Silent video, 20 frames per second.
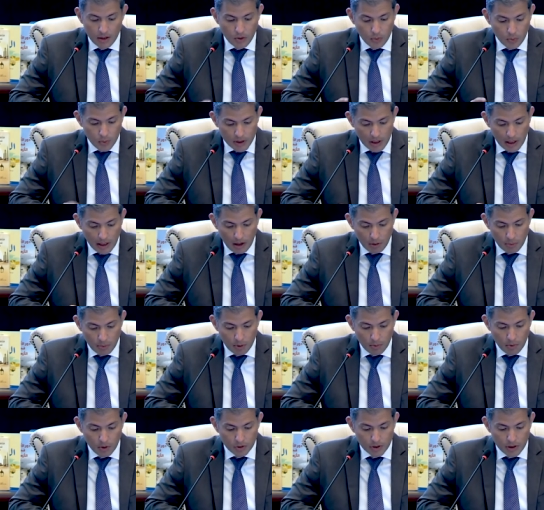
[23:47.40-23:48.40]
which allow
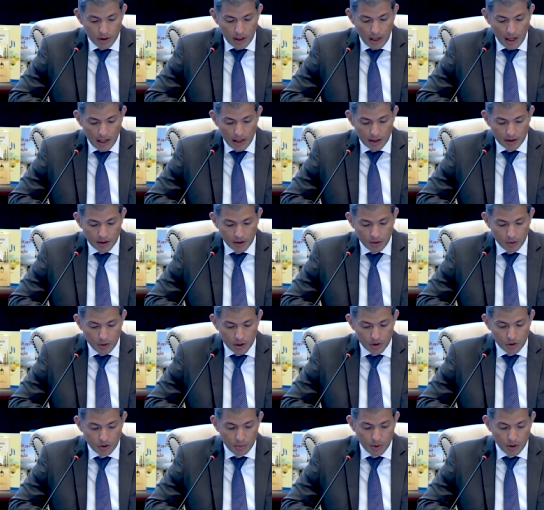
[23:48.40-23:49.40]
promoting an
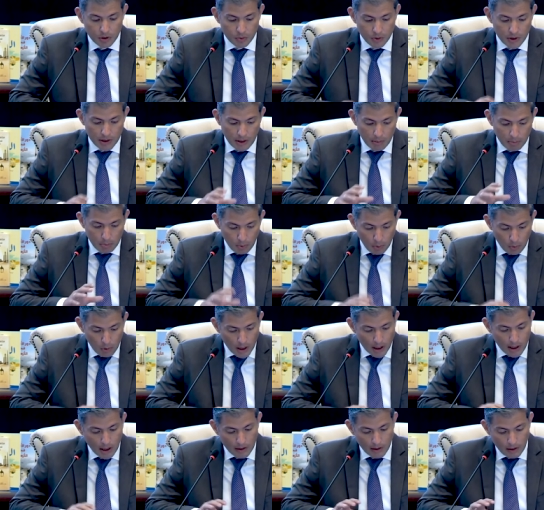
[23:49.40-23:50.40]
articulation between the
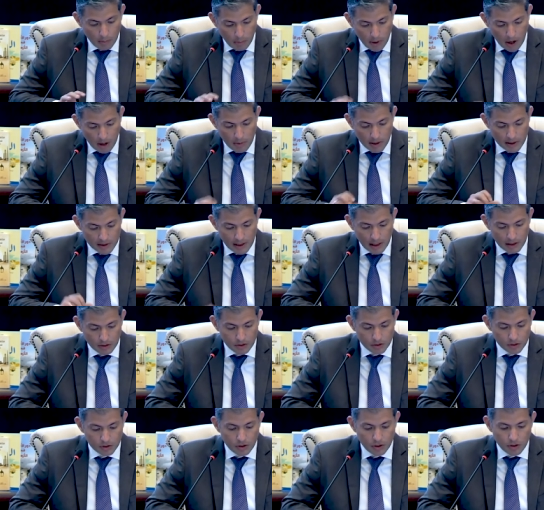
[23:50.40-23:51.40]
public and the private
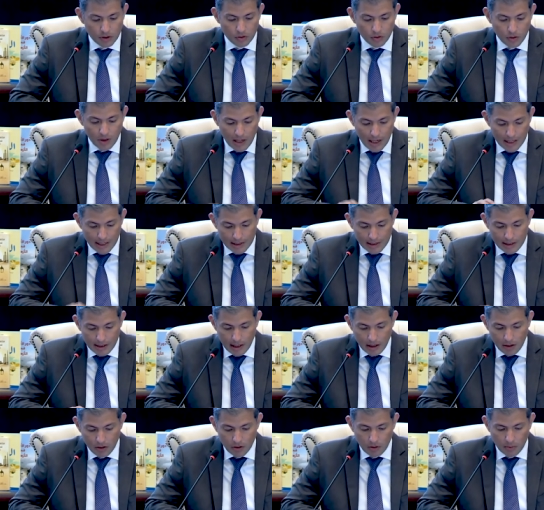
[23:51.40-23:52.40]
sectors to guarantee
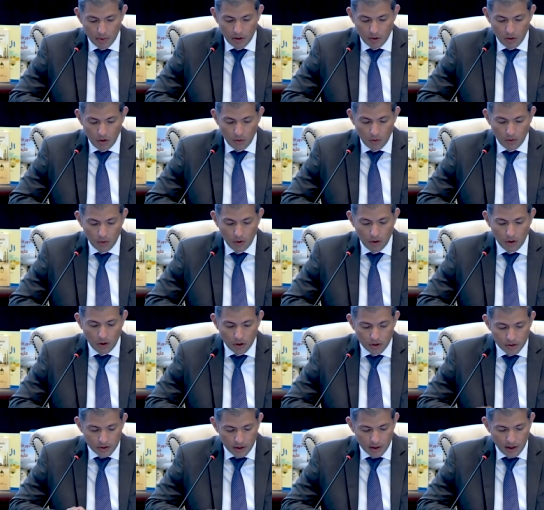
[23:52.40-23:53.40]
economic growth
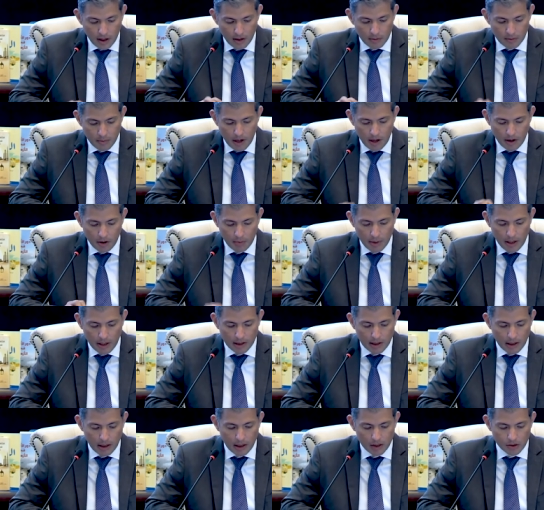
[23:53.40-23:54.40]
under
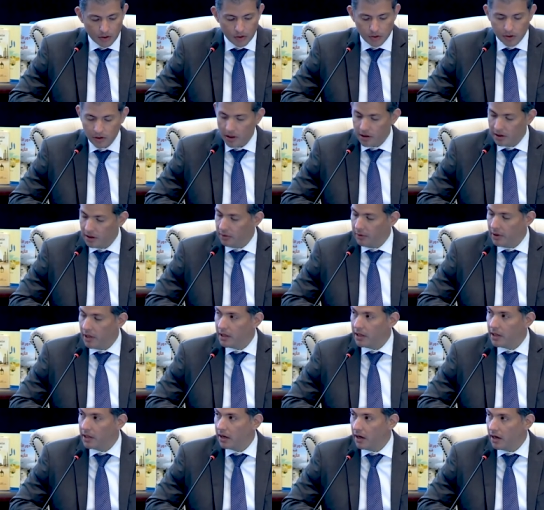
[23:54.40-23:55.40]
environmental
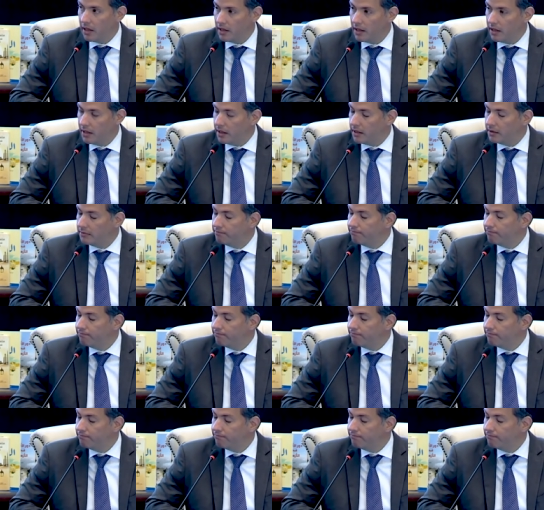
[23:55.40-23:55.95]
sustainability criteria.